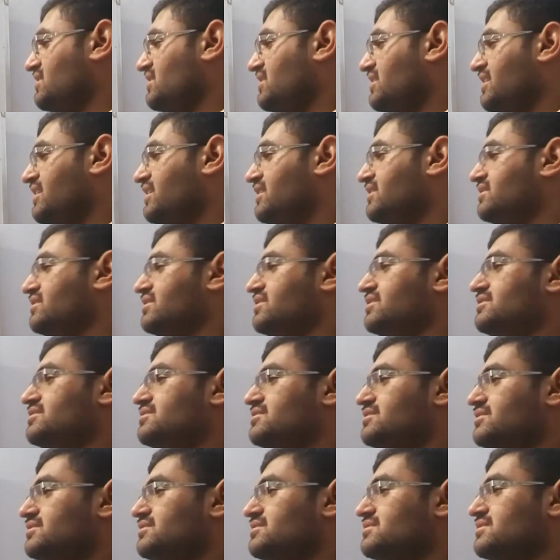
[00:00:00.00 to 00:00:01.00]
And
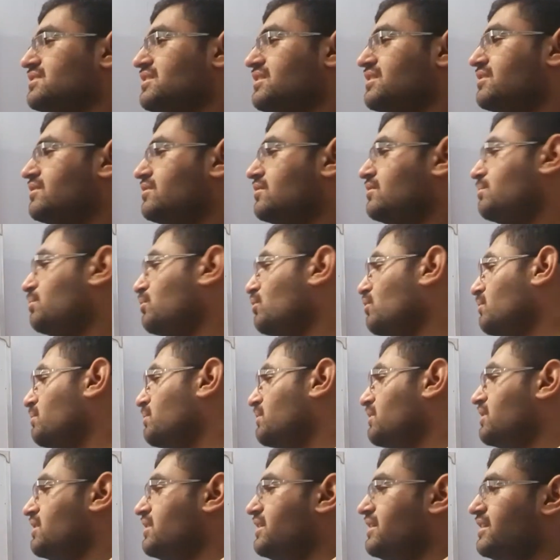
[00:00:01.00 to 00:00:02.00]
this is another
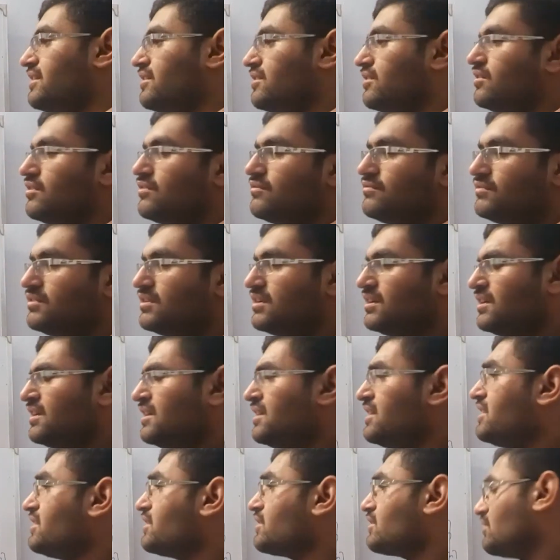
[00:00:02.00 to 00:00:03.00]
property of
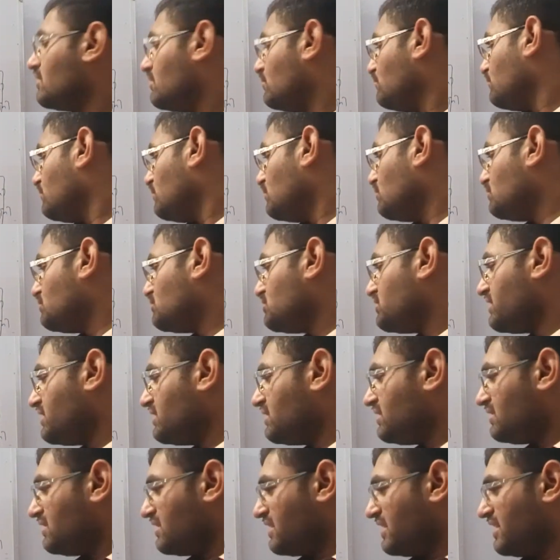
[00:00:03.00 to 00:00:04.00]

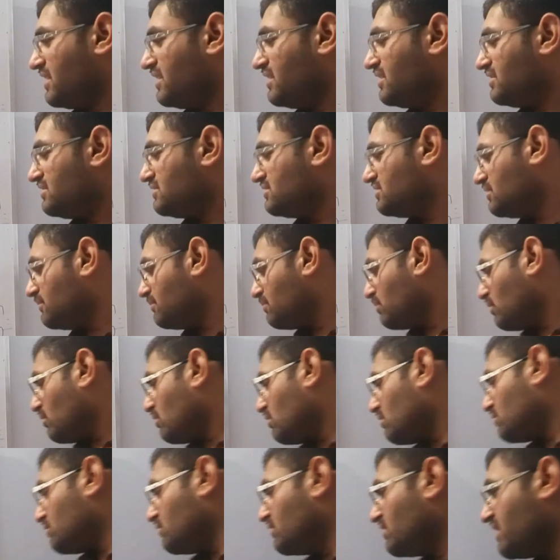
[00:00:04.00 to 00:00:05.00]
convolution. Here is the
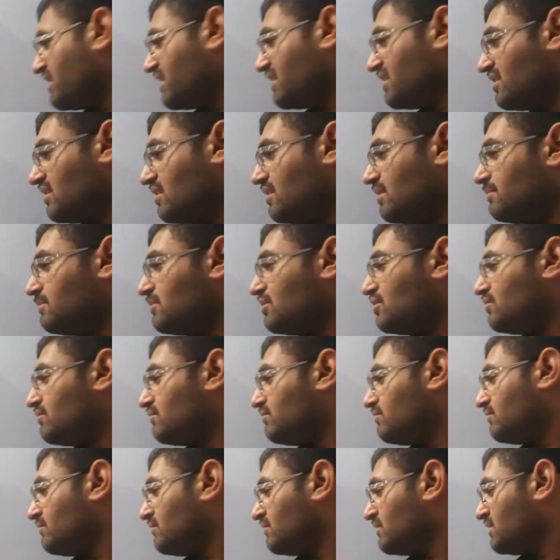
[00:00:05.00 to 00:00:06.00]
block diagram
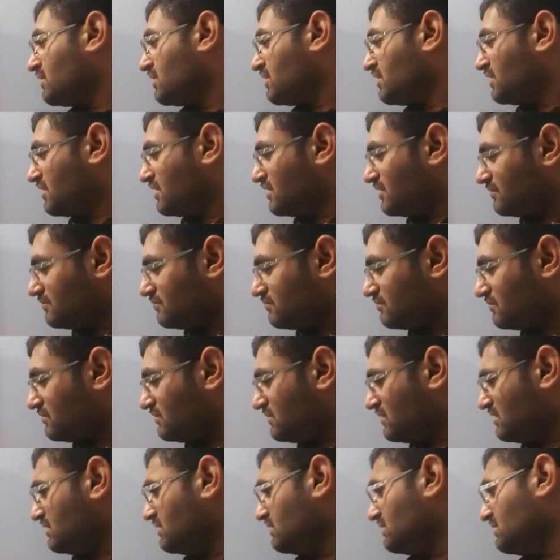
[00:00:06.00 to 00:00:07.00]
of
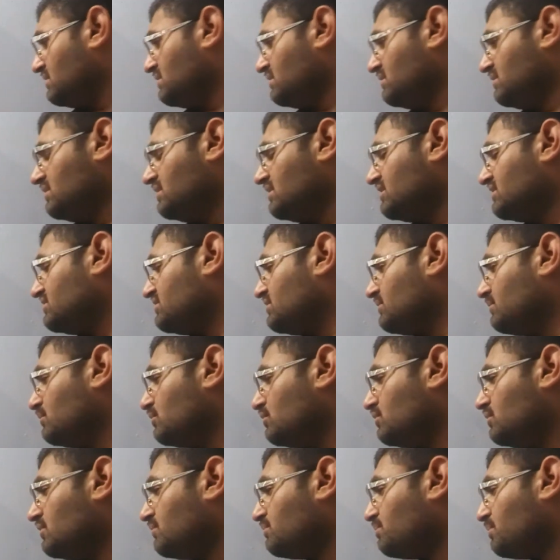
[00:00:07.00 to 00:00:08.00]

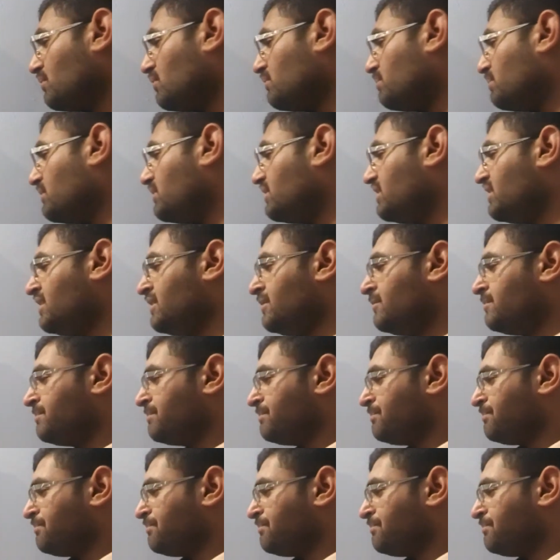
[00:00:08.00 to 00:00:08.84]
distributive property.